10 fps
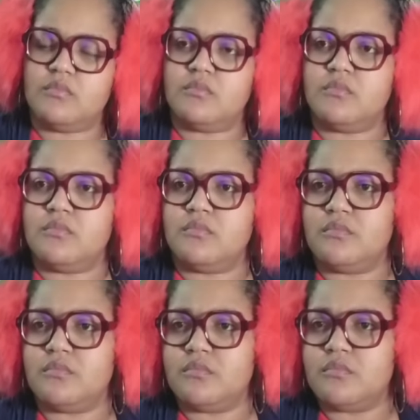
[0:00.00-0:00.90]

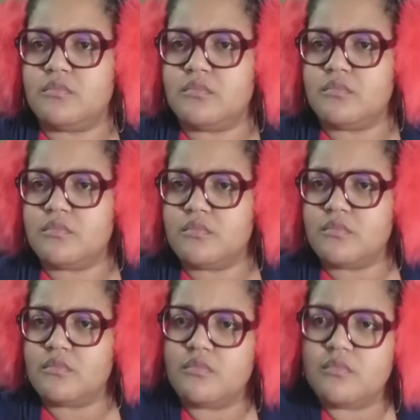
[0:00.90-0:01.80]

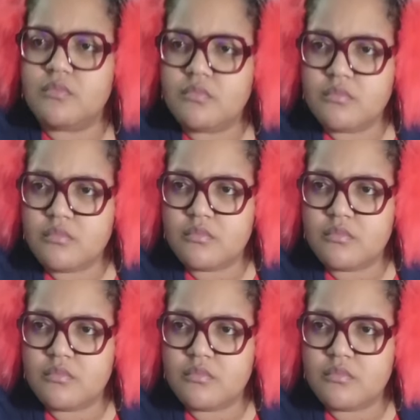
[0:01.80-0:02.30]
This person isn't speaking.